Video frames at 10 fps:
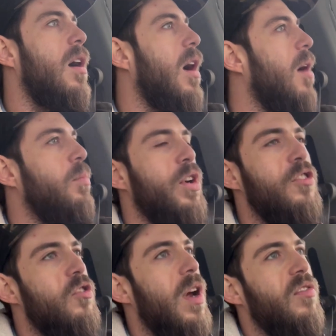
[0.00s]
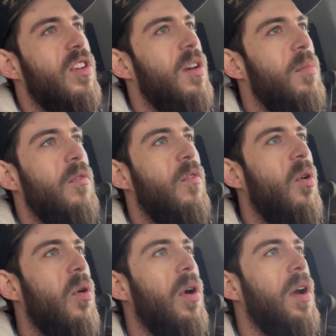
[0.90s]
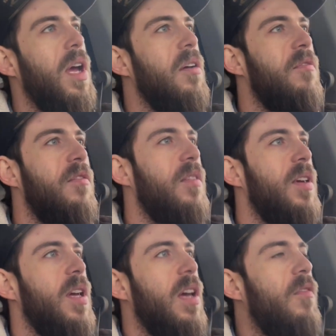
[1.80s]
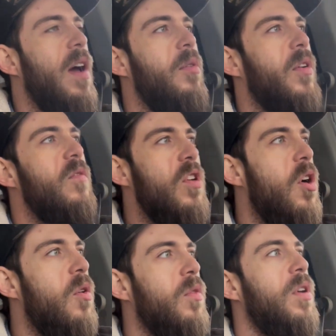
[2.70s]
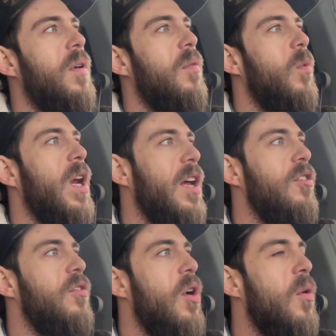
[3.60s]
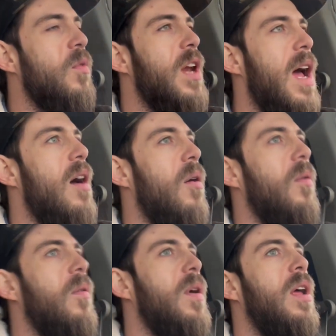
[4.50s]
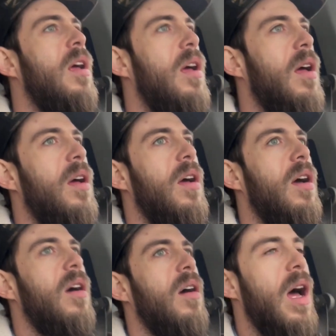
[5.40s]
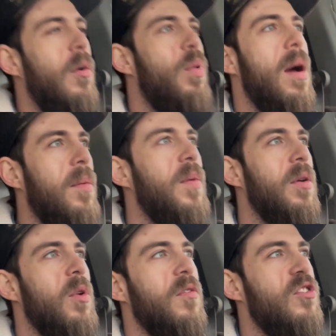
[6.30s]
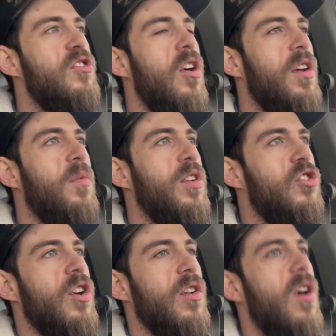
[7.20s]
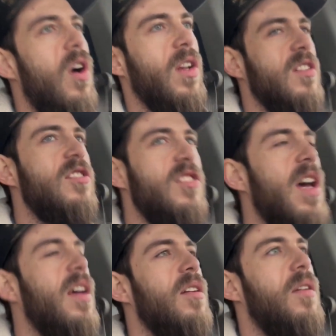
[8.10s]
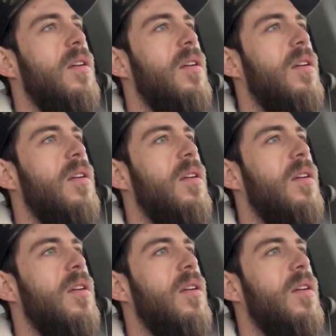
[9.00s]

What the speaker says: I'm pretty sure I've said it before. If I would have known what I know now, I probably would have started with junk haul instead.